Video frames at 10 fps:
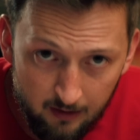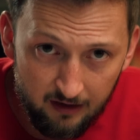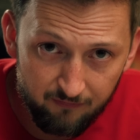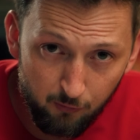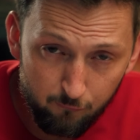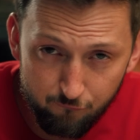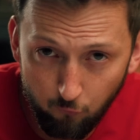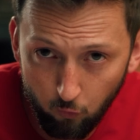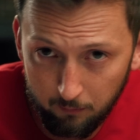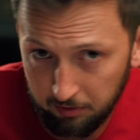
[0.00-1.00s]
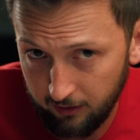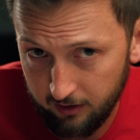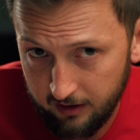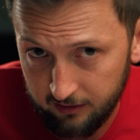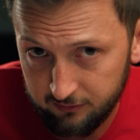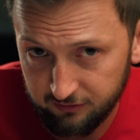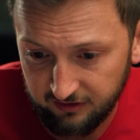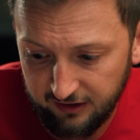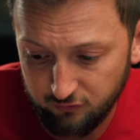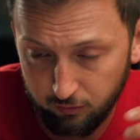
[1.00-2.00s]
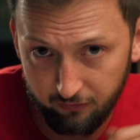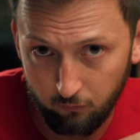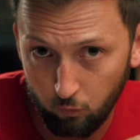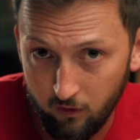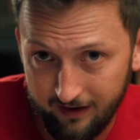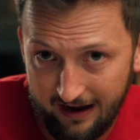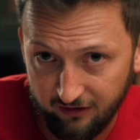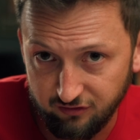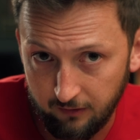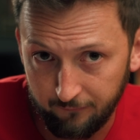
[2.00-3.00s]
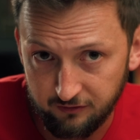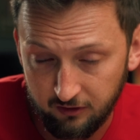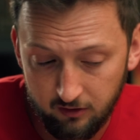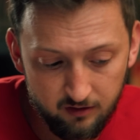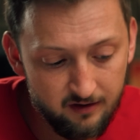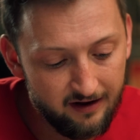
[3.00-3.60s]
If there are 4 player characters, each with 1 action on their turn,